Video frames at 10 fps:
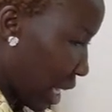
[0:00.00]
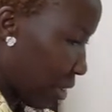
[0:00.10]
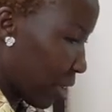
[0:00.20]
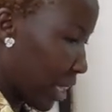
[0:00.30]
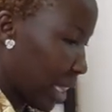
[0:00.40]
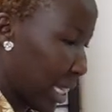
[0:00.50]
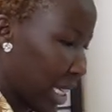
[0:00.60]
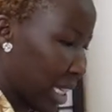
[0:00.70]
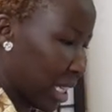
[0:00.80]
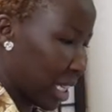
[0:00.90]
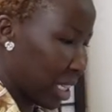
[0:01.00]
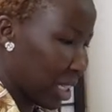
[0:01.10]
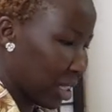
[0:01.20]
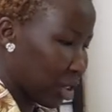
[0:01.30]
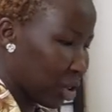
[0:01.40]
I feel like
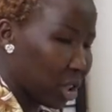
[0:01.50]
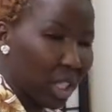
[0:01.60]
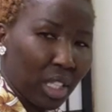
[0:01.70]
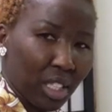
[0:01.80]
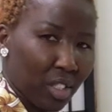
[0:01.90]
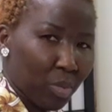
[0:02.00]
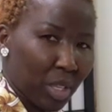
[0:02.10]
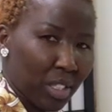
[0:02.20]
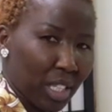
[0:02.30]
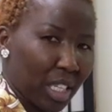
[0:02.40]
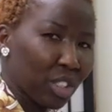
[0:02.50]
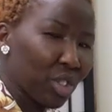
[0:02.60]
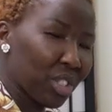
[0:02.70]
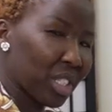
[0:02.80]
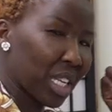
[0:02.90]
she is missing
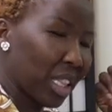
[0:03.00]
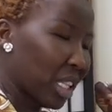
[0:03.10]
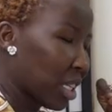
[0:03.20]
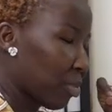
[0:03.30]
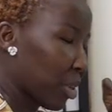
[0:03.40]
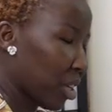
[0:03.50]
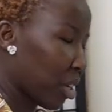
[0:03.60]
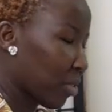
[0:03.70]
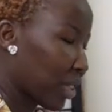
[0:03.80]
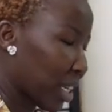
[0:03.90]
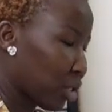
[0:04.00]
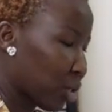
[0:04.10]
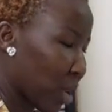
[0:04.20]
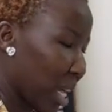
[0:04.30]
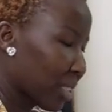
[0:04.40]
just a little bit of
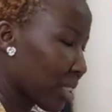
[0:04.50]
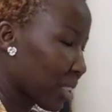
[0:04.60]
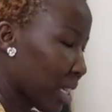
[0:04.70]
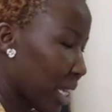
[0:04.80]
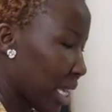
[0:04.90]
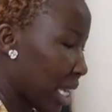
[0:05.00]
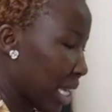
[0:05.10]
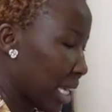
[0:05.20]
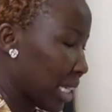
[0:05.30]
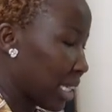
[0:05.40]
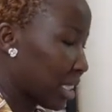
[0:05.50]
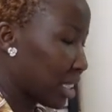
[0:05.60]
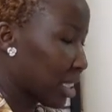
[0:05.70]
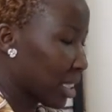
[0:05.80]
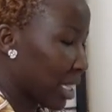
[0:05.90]
that dress,
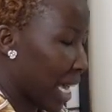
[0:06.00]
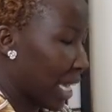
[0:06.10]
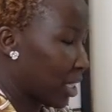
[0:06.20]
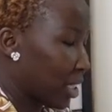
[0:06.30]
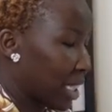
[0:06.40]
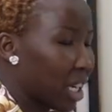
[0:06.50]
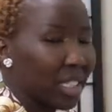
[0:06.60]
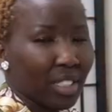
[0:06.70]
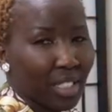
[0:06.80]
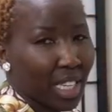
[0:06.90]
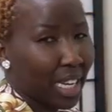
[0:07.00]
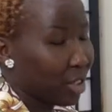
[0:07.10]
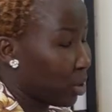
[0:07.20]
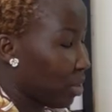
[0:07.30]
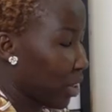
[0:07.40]
and I honestly, I
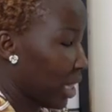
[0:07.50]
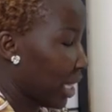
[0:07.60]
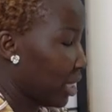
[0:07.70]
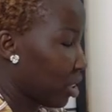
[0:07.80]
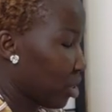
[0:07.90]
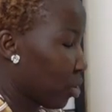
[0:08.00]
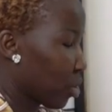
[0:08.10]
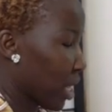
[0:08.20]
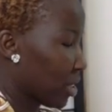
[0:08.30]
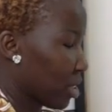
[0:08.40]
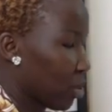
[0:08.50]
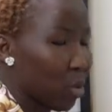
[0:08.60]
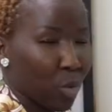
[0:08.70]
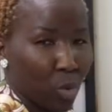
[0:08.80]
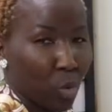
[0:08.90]
don't even like this dress
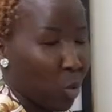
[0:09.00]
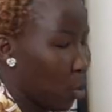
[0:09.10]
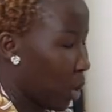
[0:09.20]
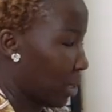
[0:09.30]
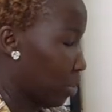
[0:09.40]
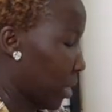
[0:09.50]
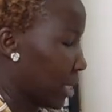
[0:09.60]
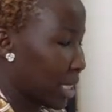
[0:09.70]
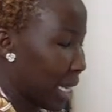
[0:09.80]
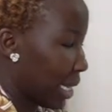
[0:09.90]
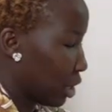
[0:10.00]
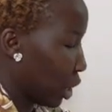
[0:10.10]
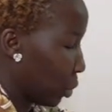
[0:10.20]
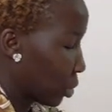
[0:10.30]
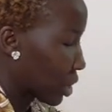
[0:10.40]
one bit. I
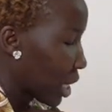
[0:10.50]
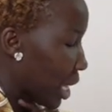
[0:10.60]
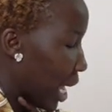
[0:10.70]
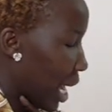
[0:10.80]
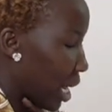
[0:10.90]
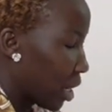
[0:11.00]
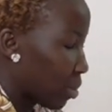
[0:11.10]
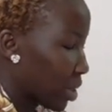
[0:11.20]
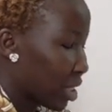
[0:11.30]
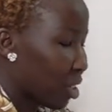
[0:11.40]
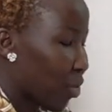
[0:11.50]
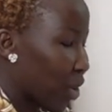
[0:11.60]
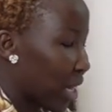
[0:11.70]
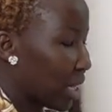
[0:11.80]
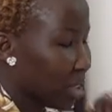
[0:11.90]
don't. The
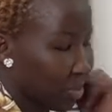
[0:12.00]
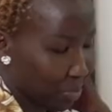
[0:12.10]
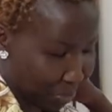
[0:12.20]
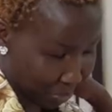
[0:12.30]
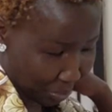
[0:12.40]
different